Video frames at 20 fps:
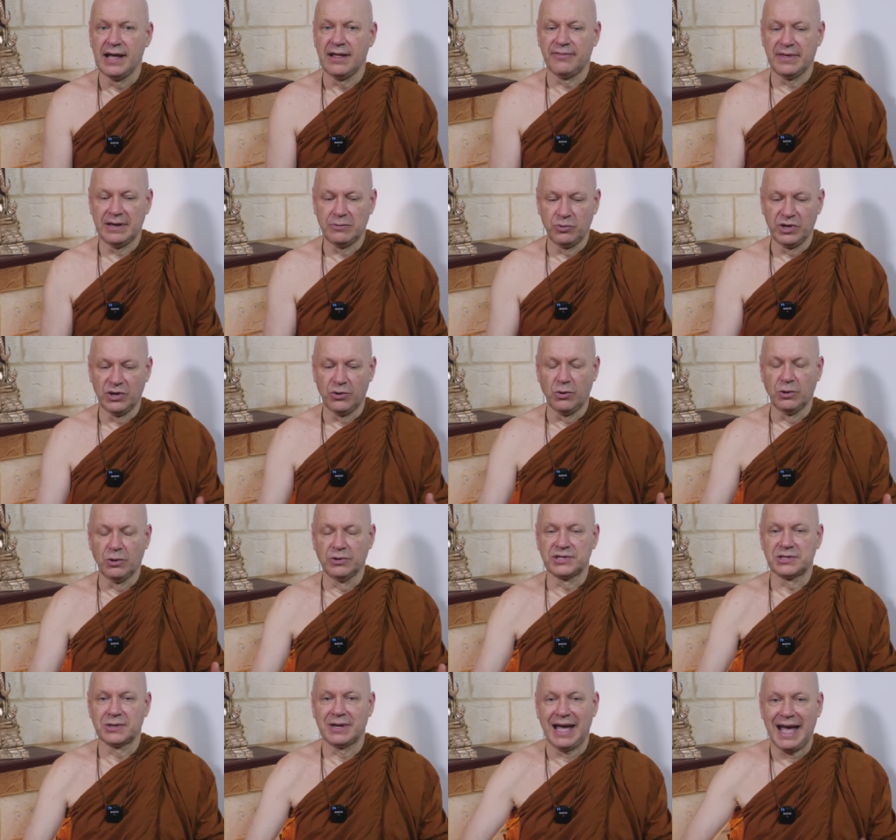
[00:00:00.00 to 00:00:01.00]
then we are
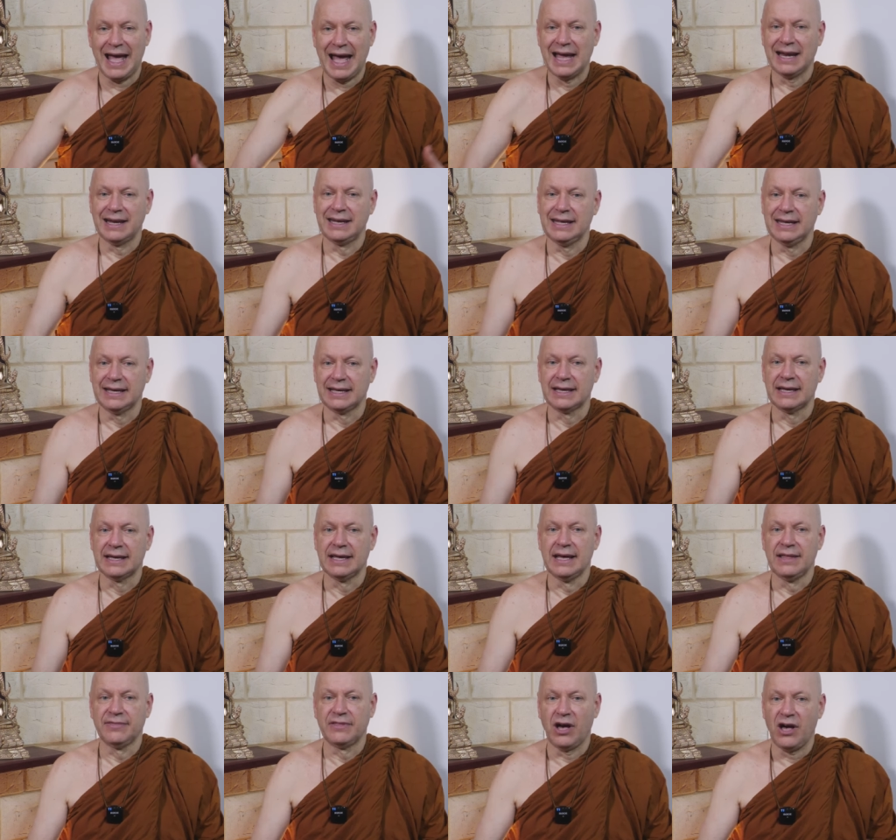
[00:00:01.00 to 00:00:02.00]
also adding
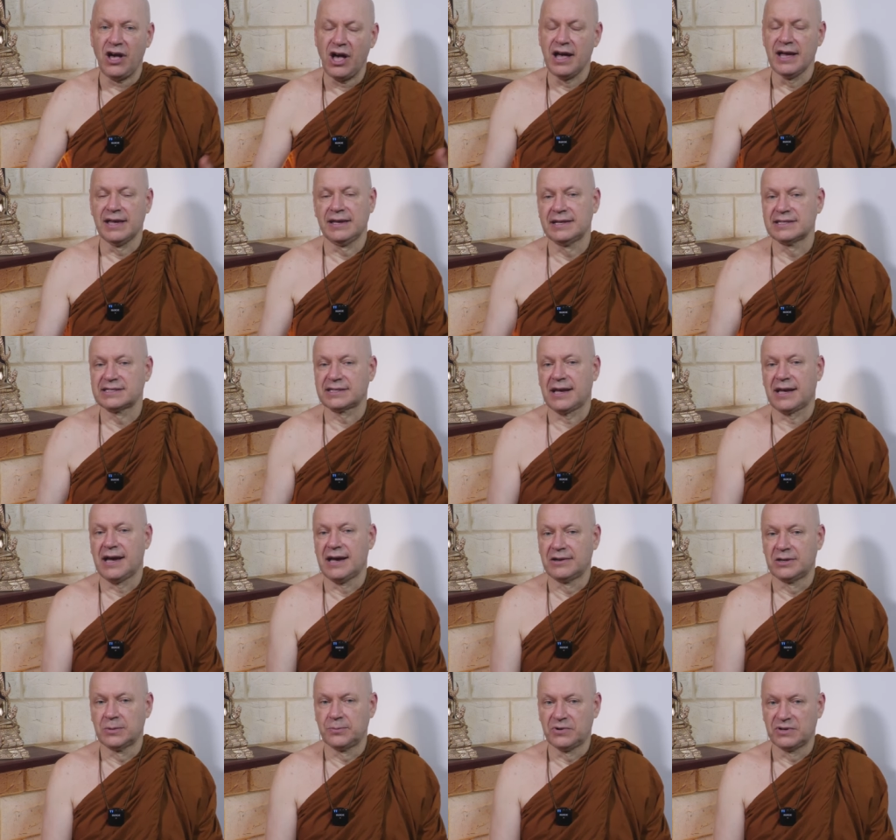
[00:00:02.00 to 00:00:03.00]
the highest
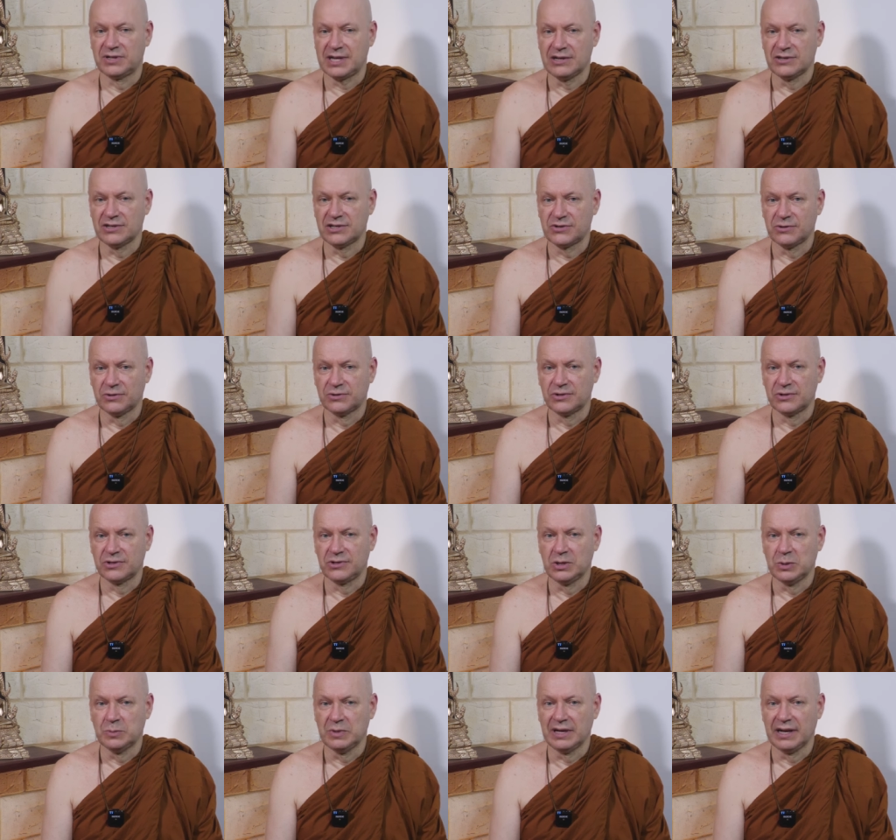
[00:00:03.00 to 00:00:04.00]
kind of potential to
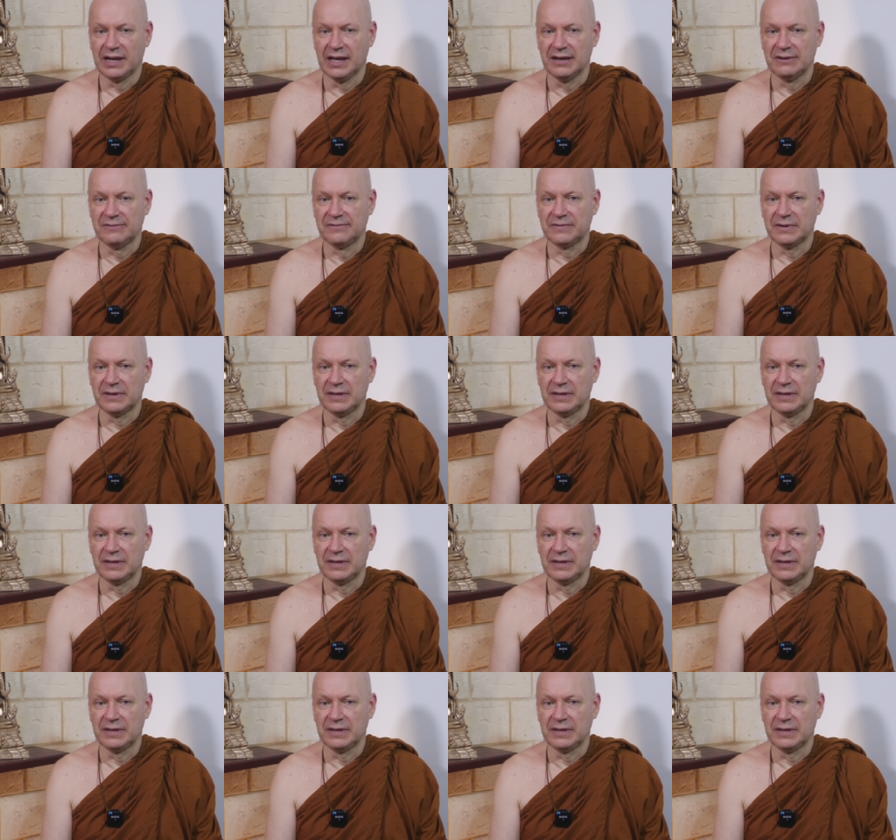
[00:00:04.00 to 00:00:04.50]
human life.